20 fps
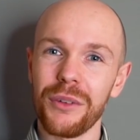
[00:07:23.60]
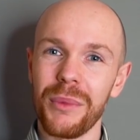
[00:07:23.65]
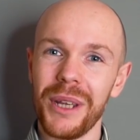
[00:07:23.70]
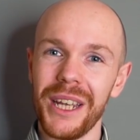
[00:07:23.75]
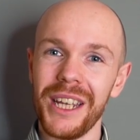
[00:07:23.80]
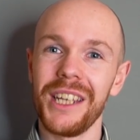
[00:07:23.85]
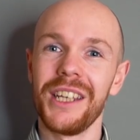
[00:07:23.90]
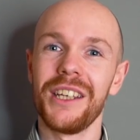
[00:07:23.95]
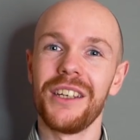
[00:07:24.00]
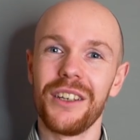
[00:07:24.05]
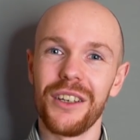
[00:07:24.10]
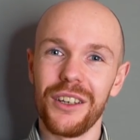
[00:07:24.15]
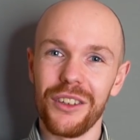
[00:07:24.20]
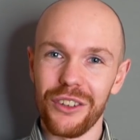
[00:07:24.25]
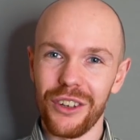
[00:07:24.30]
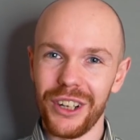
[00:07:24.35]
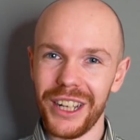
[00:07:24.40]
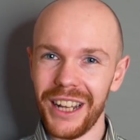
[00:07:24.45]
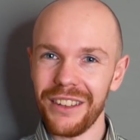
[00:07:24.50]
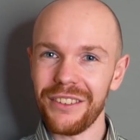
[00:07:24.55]
me.
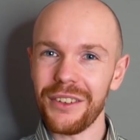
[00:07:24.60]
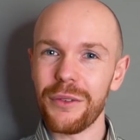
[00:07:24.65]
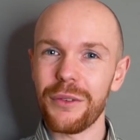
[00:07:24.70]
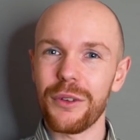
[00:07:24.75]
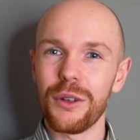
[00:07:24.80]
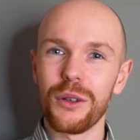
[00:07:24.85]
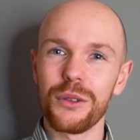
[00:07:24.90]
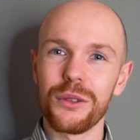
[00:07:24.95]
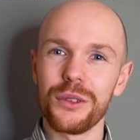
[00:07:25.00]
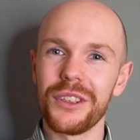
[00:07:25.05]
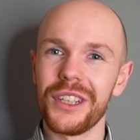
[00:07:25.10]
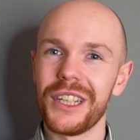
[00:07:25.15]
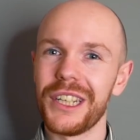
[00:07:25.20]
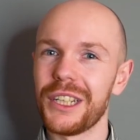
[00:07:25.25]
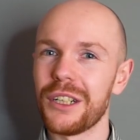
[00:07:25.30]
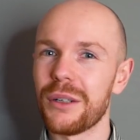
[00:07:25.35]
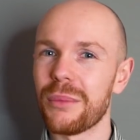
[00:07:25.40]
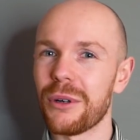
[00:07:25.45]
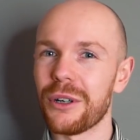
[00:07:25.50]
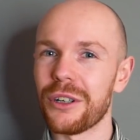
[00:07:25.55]
So let's have a look to the
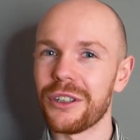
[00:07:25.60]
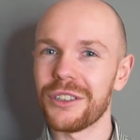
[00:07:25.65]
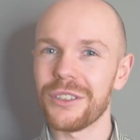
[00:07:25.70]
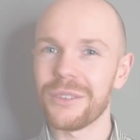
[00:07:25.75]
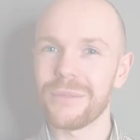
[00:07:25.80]
leaderboard.